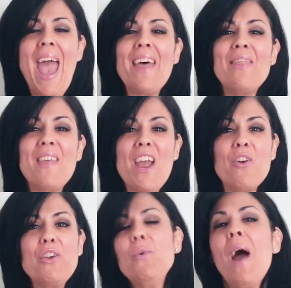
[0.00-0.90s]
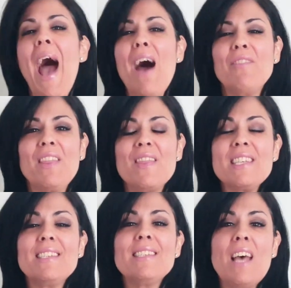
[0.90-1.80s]
And there you have it,
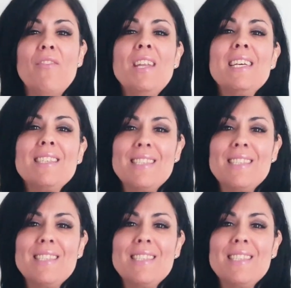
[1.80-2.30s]
the 7